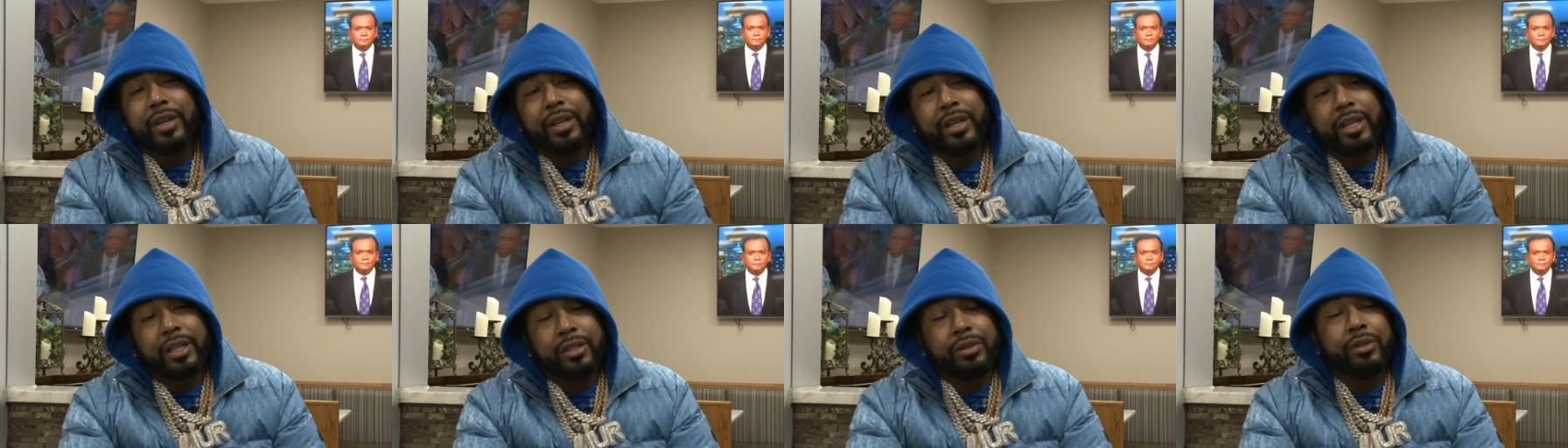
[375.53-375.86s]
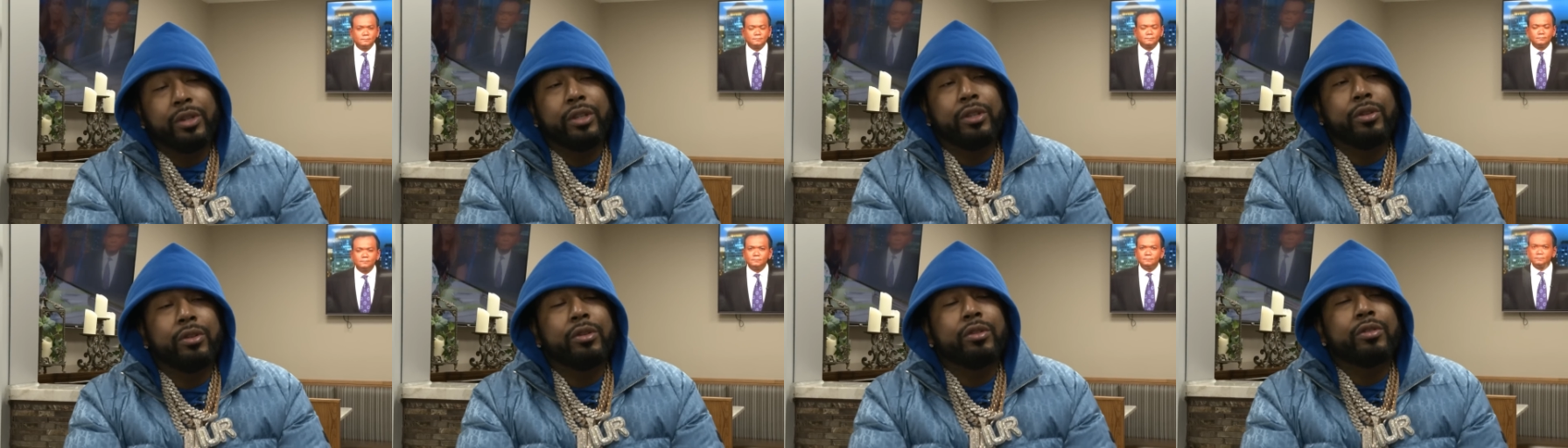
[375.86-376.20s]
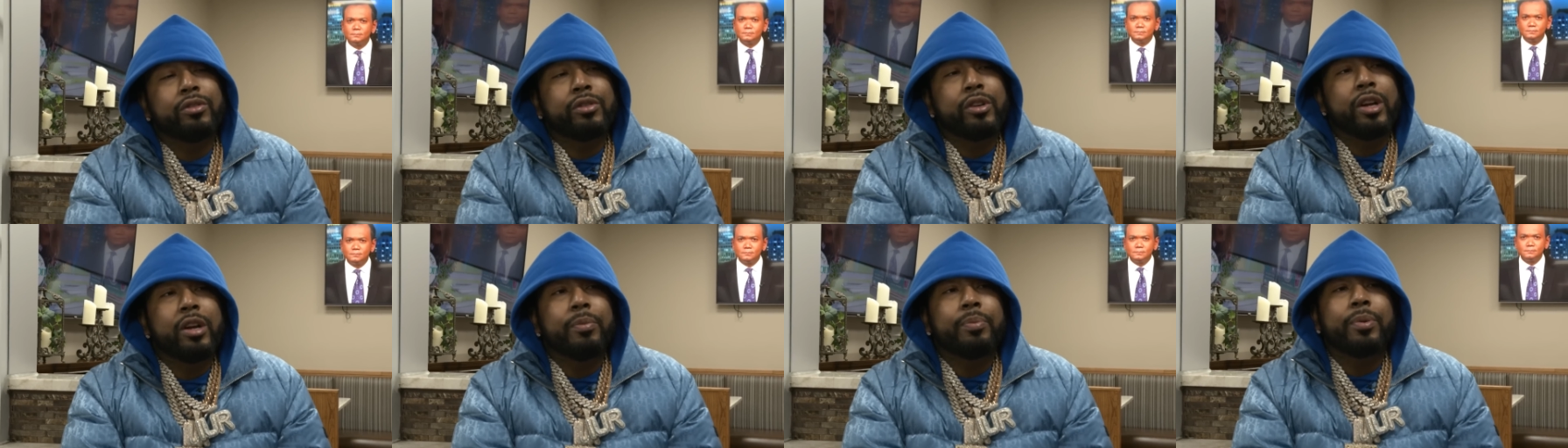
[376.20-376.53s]
because you can do a
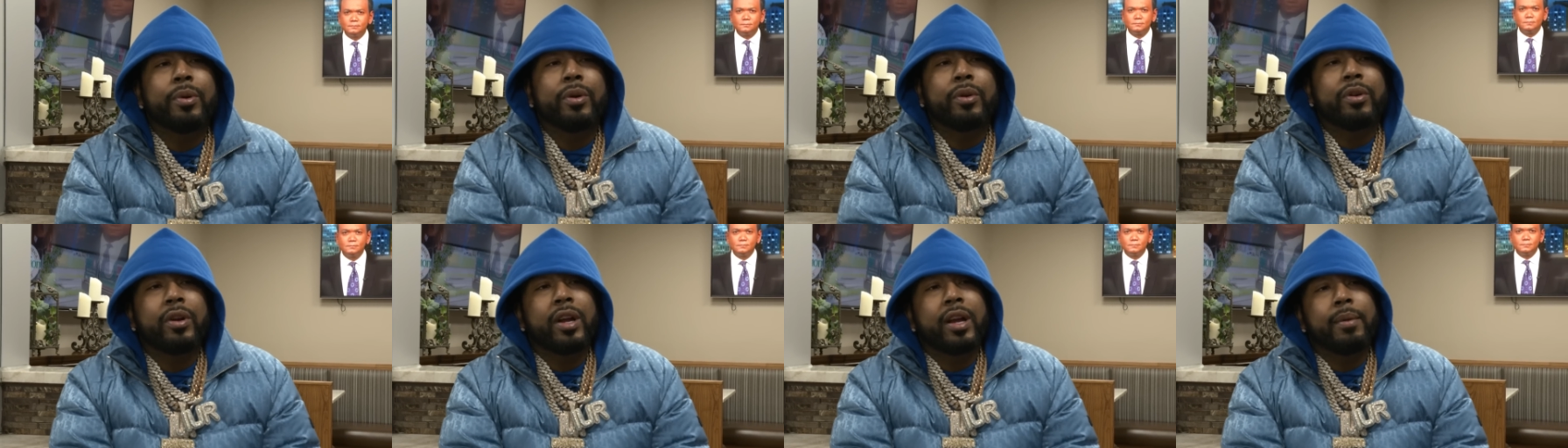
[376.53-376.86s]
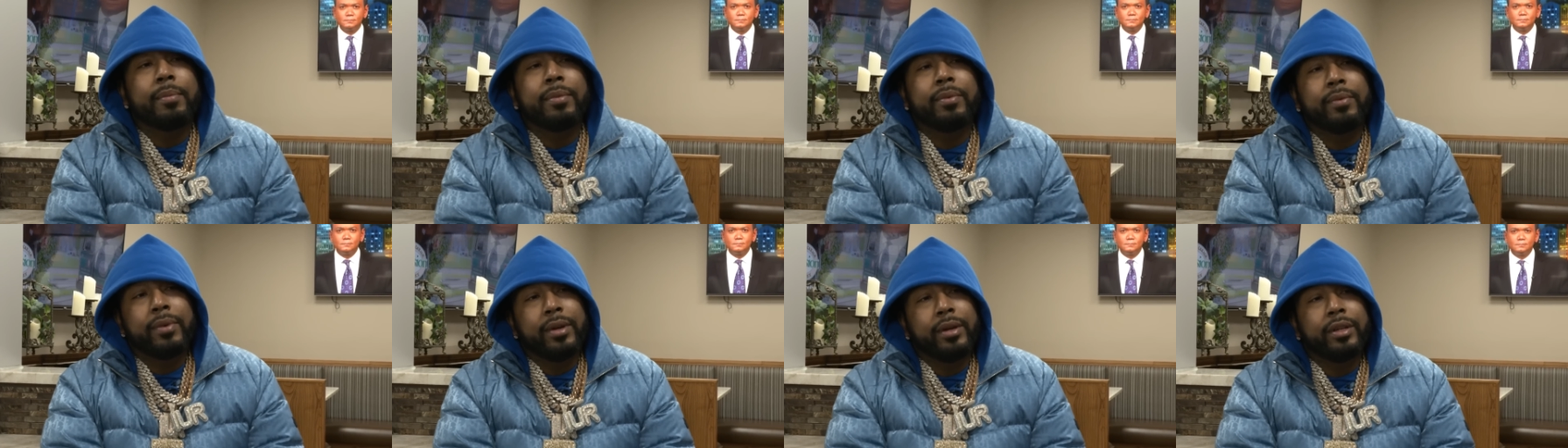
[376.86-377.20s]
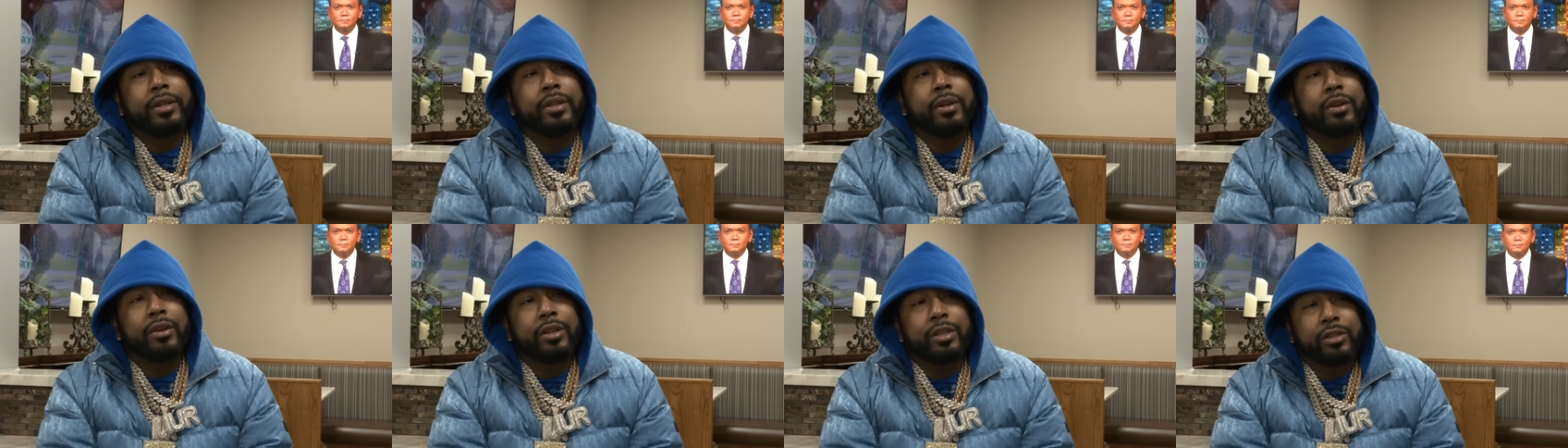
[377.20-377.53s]
drug program,
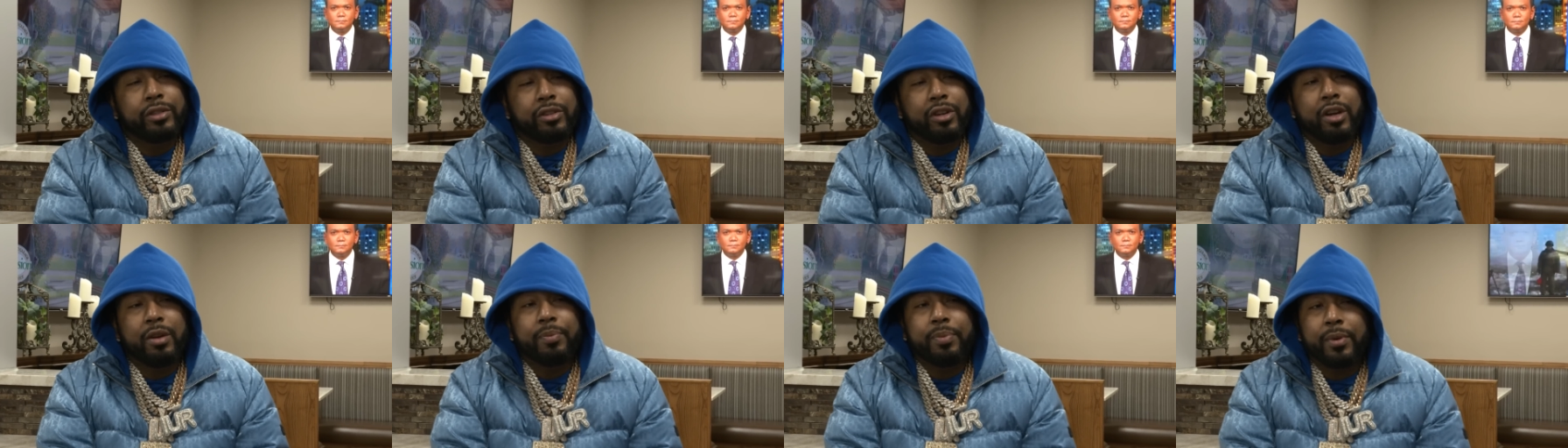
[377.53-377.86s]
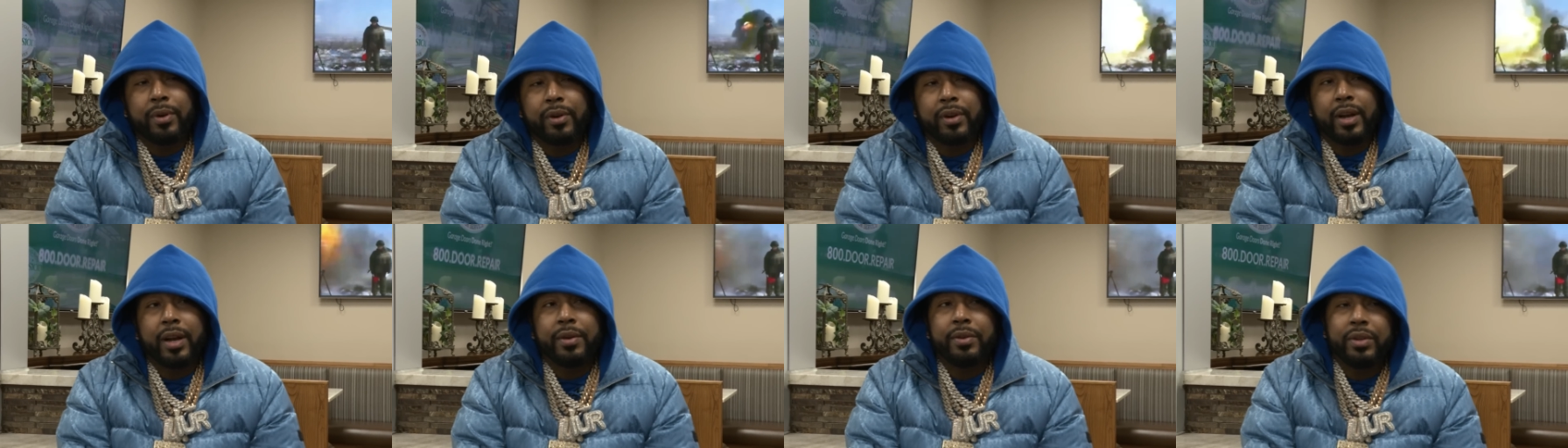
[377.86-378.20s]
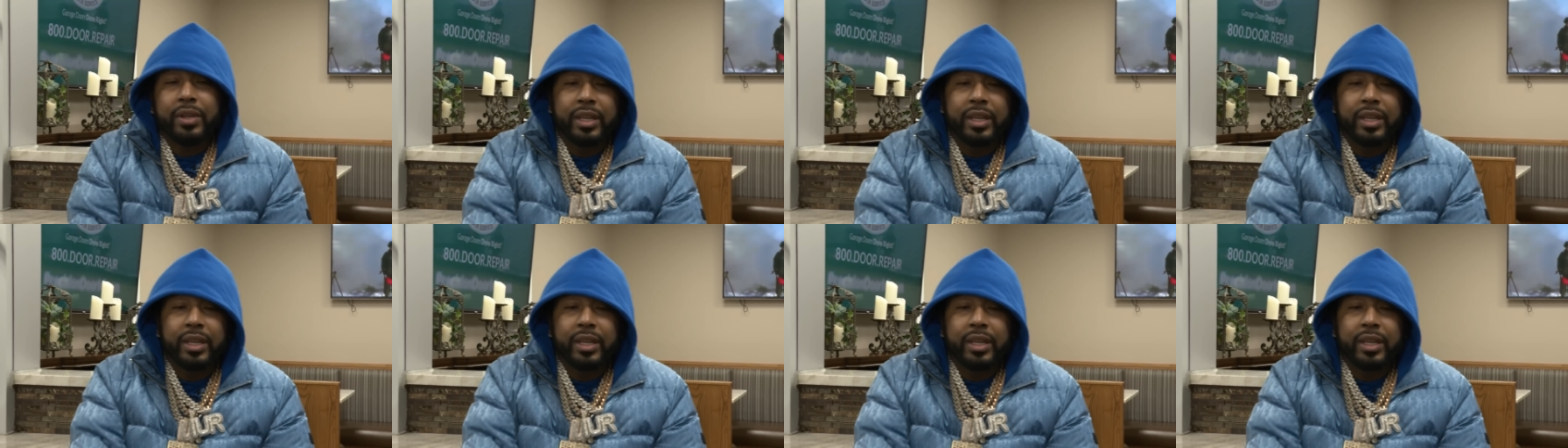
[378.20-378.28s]
and during the drug program,